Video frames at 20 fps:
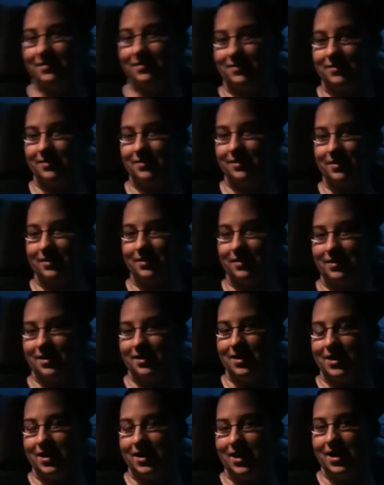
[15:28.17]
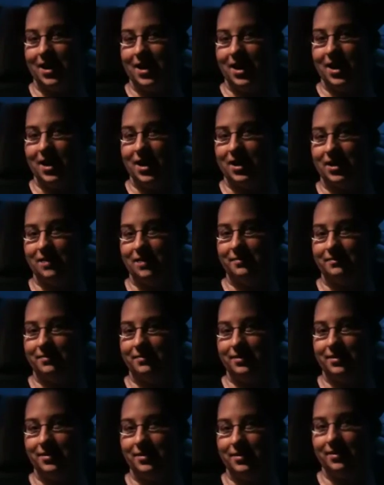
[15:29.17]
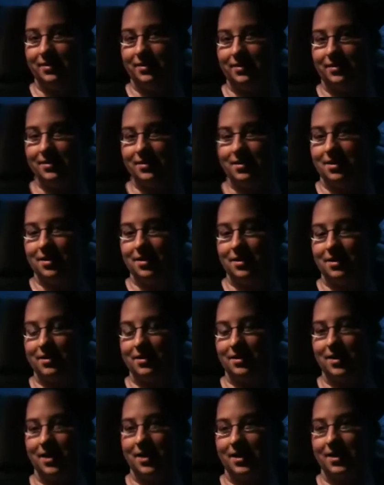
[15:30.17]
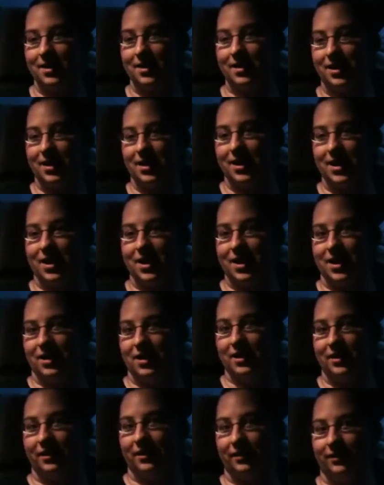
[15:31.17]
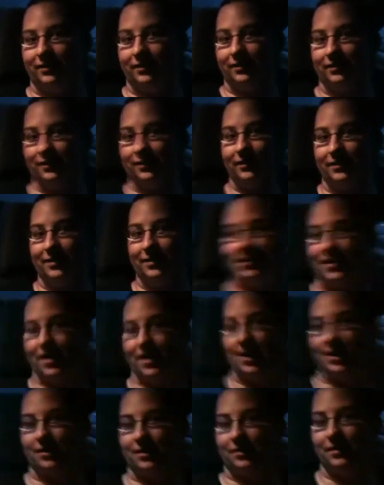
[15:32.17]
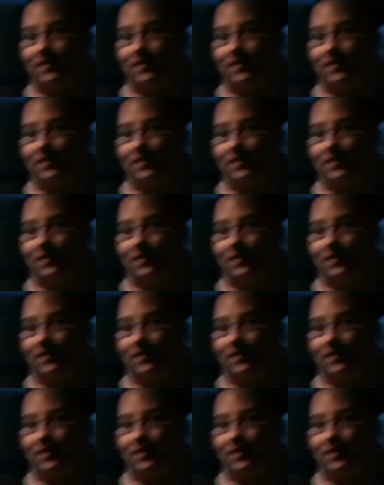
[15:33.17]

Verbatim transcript: you're gonna have to get in your time machine because it doesn't exist anymore. What do you think of that?